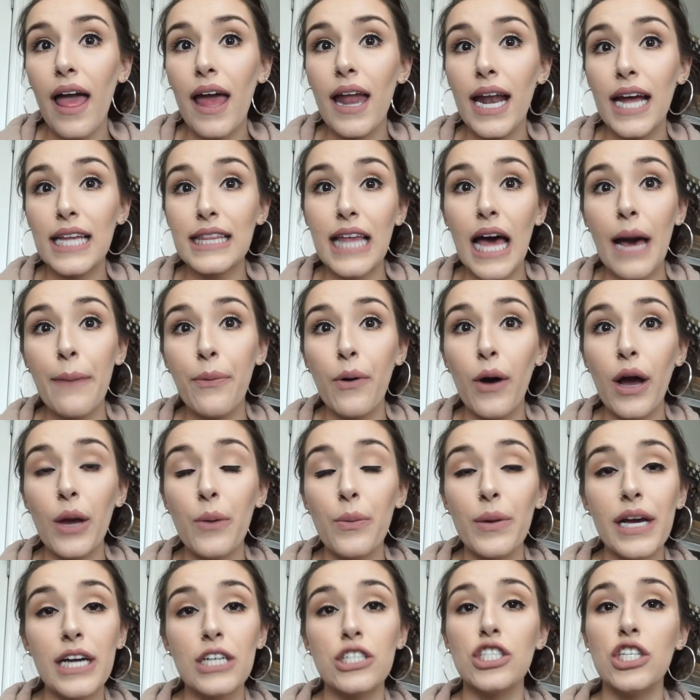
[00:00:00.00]
And at that point,
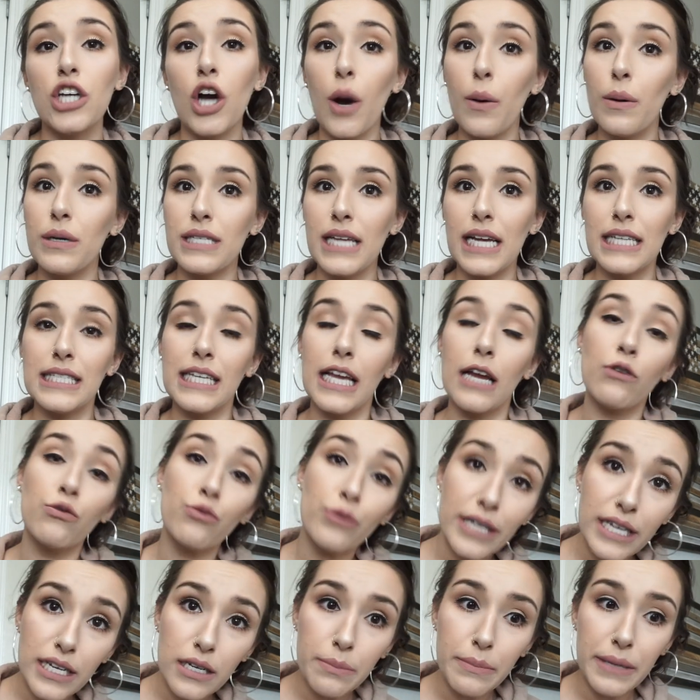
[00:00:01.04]
we actually almost had to get
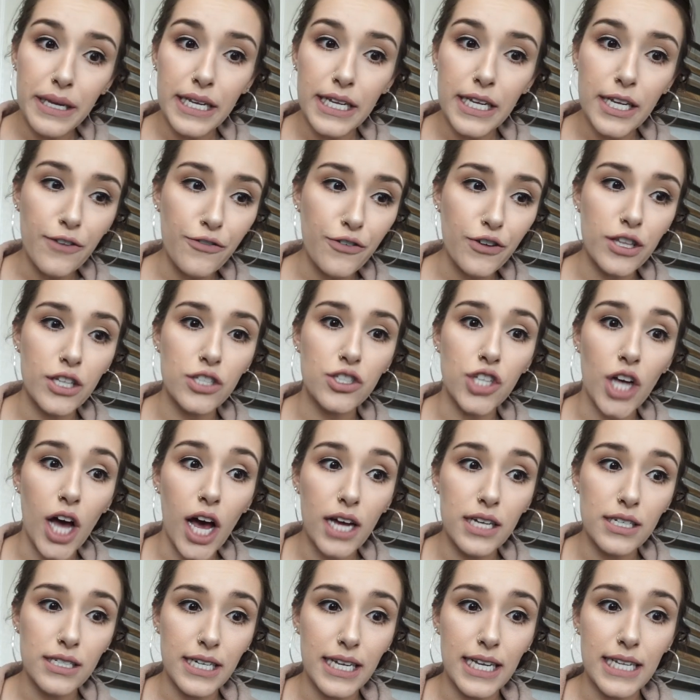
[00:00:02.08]
readmitted for the
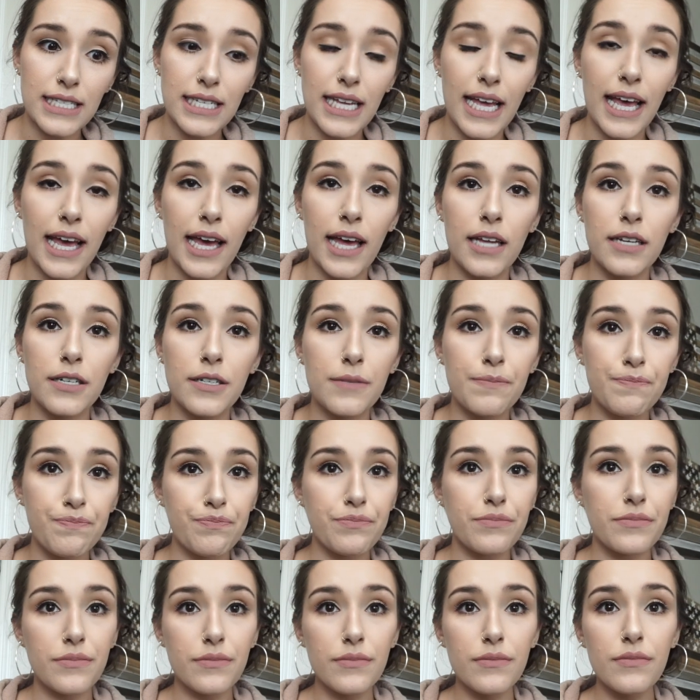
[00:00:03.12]
jaundice and
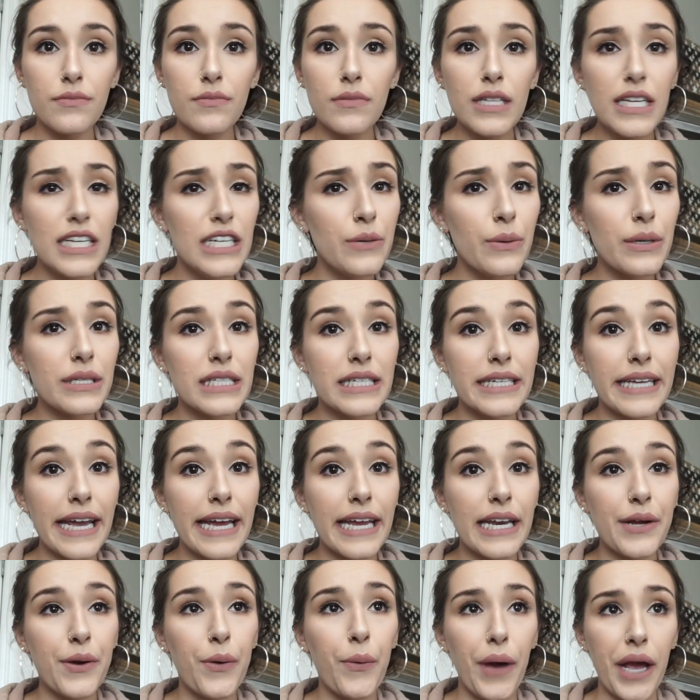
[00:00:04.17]
he wasn't
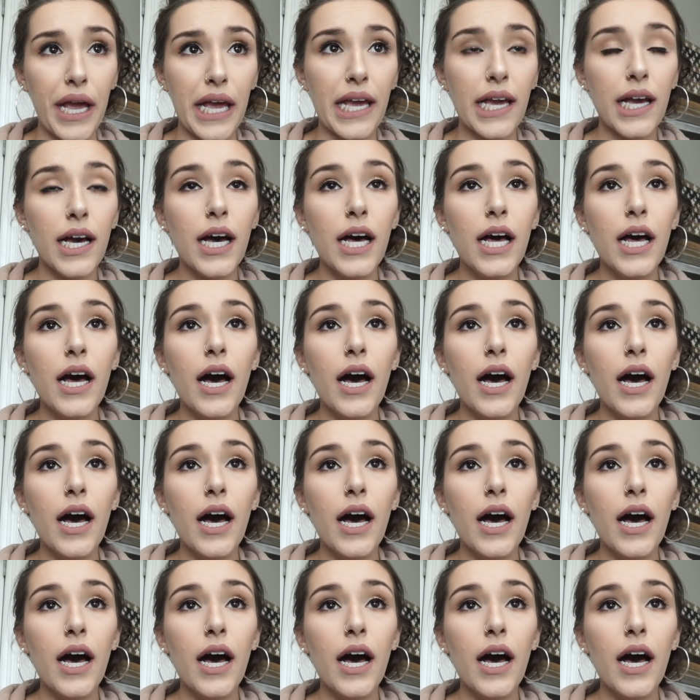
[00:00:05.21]
gaining weight.